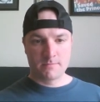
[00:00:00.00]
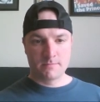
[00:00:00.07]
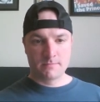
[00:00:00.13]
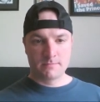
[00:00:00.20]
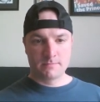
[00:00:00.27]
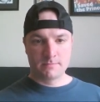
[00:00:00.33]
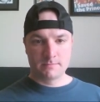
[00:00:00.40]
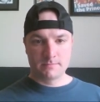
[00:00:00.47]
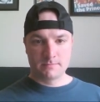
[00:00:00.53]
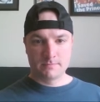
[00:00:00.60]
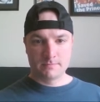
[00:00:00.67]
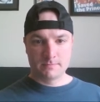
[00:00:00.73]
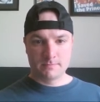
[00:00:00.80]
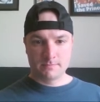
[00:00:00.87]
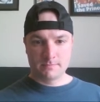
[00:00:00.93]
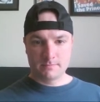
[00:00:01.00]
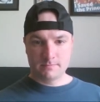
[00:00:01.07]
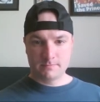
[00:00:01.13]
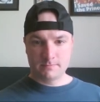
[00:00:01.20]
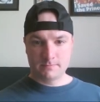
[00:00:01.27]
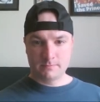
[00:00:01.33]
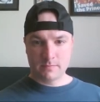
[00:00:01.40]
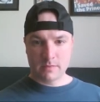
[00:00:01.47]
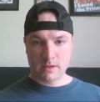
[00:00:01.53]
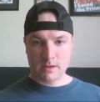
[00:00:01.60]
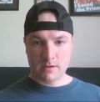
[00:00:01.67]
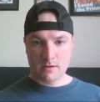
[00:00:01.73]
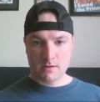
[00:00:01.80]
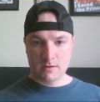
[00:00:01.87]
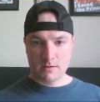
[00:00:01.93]

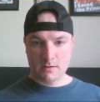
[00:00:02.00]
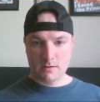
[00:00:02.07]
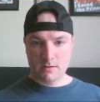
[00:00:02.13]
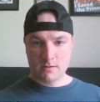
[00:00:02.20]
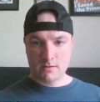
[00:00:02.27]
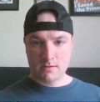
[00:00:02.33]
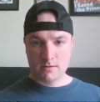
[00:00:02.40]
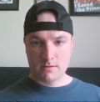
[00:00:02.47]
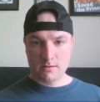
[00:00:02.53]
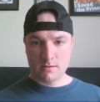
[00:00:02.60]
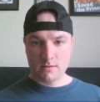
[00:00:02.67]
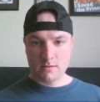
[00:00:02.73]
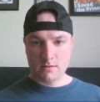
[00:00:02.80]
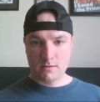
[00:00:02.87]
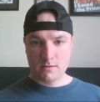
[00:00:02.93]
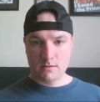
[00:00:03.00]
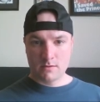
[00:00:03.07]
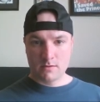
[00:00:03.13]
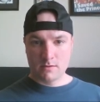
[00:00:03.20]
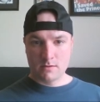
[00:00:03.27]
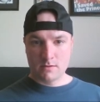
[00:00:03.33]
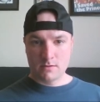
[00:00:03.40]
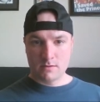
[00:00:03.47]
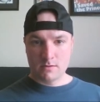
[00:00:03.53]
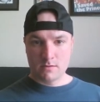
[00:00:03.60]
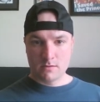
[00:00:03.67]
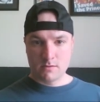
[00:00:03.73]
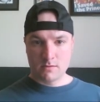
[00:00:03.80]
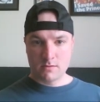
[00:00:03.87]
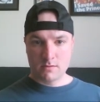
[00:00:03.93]

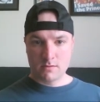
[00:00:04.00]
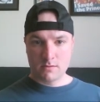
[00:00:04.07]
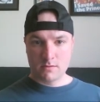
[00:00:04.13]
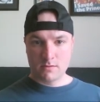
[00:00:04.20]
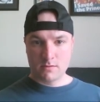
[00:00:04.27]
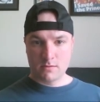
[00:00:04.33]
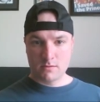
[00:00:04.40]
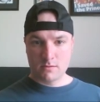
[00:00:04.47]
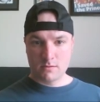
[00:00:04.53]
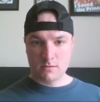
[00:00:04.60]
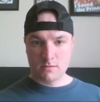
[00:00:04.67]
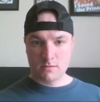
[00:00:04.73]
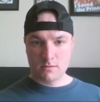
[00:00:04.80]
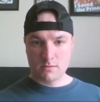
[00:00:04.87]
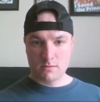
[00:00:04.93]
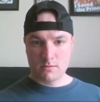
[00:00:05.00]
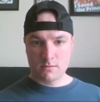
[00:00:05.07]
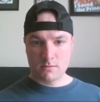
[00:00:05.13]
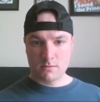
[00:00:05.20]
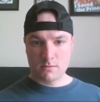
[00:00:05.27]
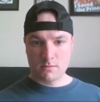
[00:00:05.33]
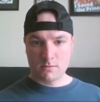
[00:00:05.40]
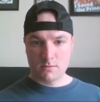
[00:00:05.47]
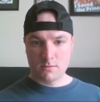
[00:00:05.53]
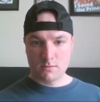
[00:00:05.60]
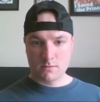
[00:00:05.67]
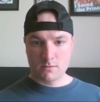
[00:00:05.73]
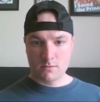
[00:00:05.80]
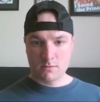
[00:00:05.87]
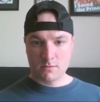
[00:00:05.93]

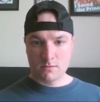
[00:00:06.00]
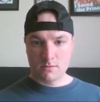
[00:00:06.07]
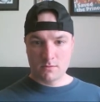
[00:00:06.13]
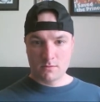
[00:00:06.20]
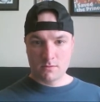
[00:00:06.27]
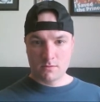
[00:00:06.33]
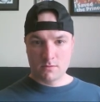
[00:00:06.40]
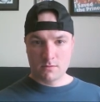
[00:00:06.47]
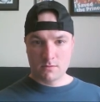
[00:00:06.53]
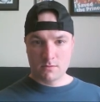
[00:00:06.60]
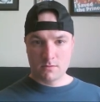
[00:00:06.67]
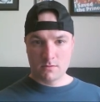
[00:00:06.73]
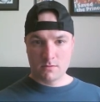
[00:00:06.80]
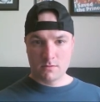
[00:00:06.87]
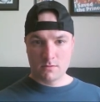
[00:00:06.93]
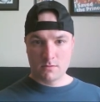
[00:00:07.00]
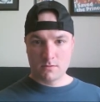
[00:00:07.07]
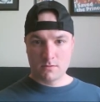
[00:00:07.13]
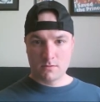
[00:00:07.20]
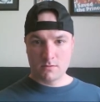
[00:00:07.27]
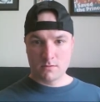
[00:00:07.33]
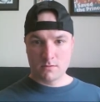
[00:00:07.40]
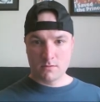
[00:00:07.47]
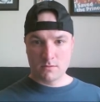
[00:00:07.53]
Nothing is said.